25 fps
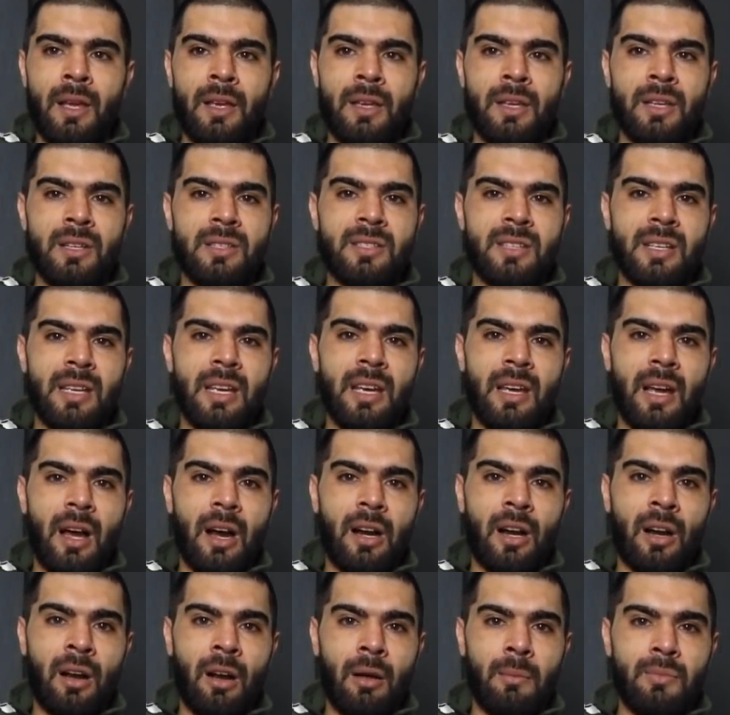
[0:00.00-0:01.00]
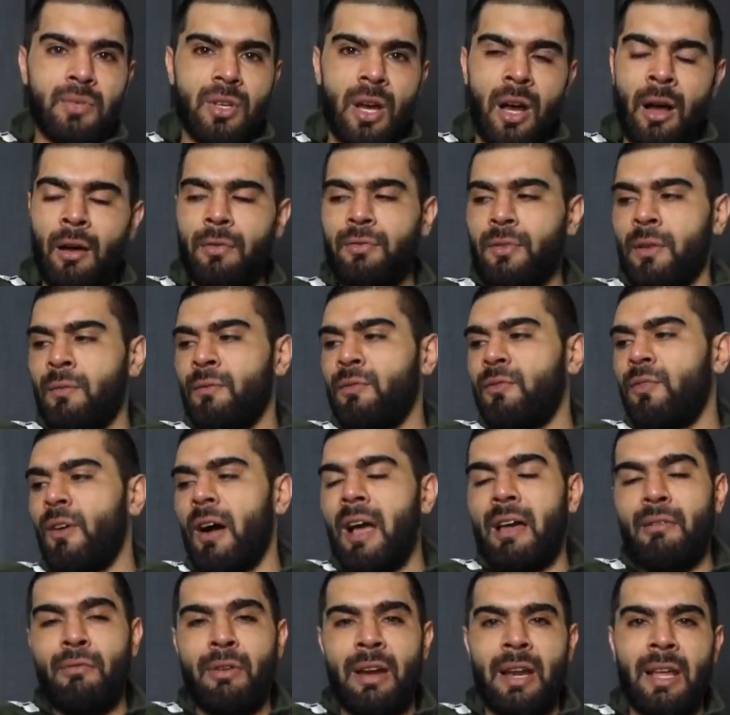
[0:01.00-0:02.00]
You see clubs often
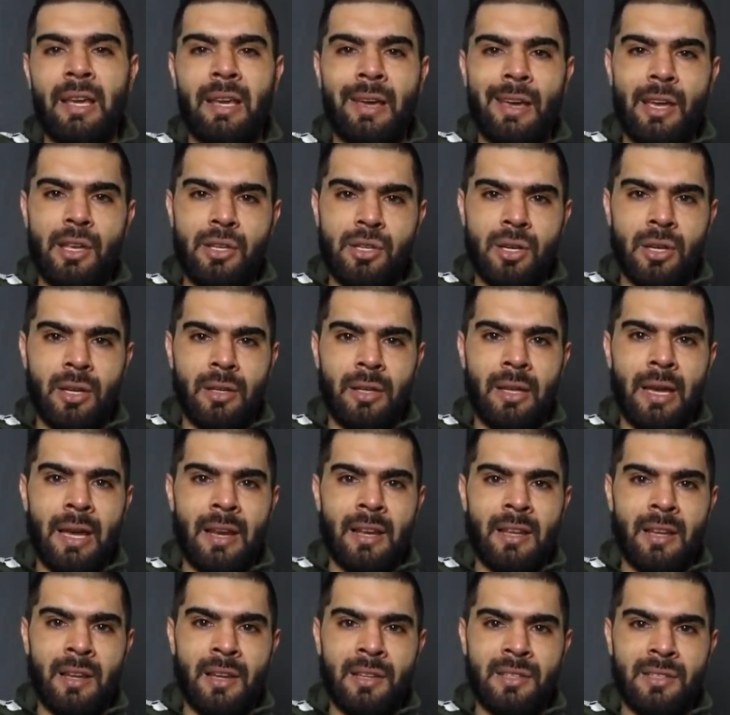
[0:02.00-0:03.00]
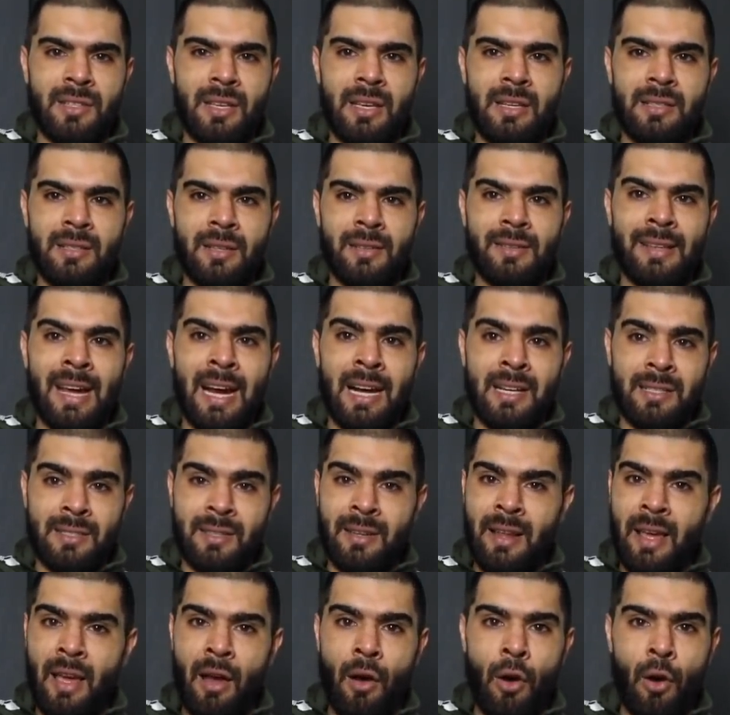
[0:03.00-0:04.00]
fight relegation at the end of the season thanks
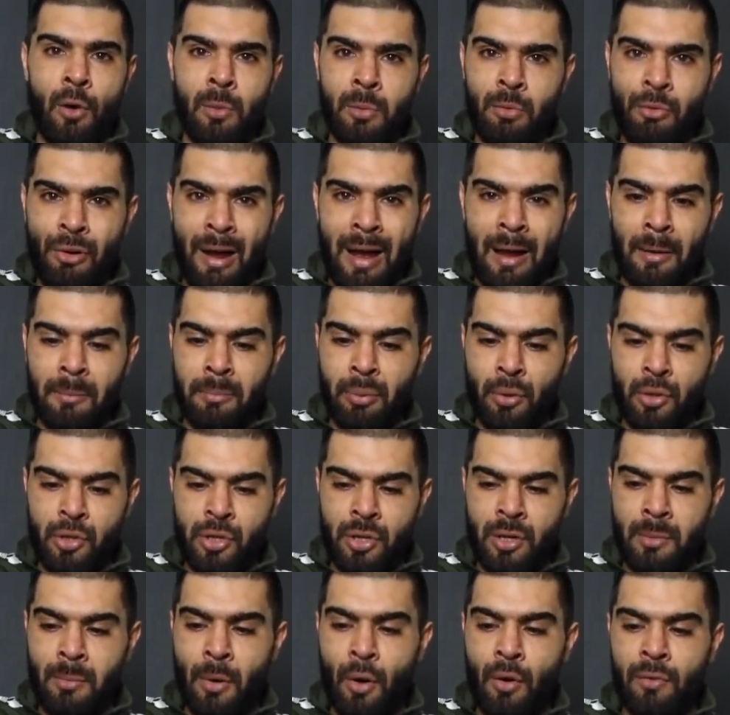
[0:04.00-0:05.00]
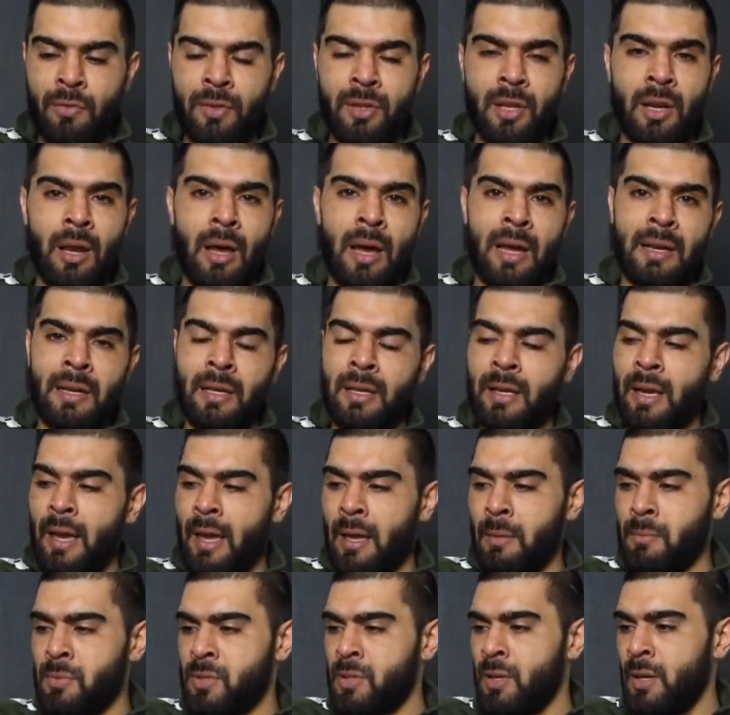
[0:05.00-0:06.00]
to their home crowd pushing them over the line in
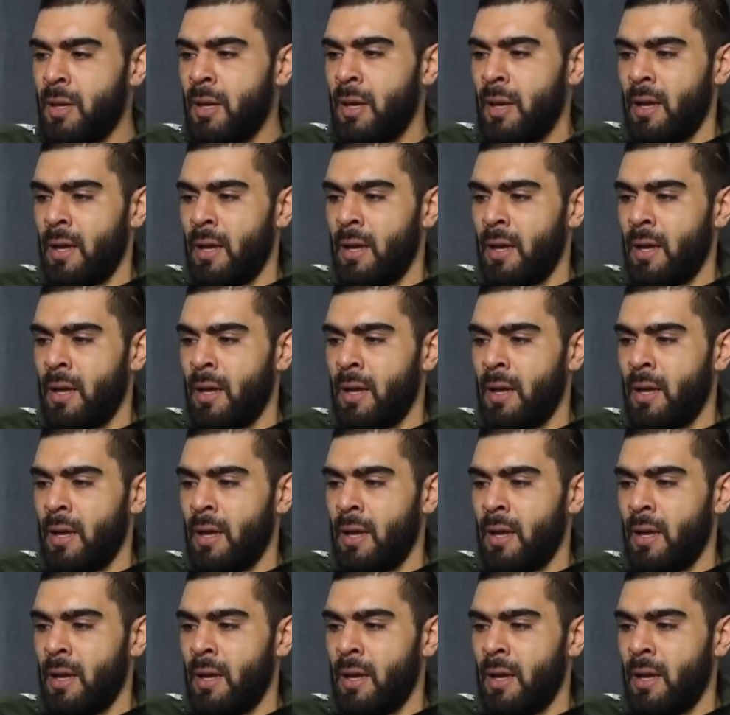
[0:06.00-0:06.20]
games.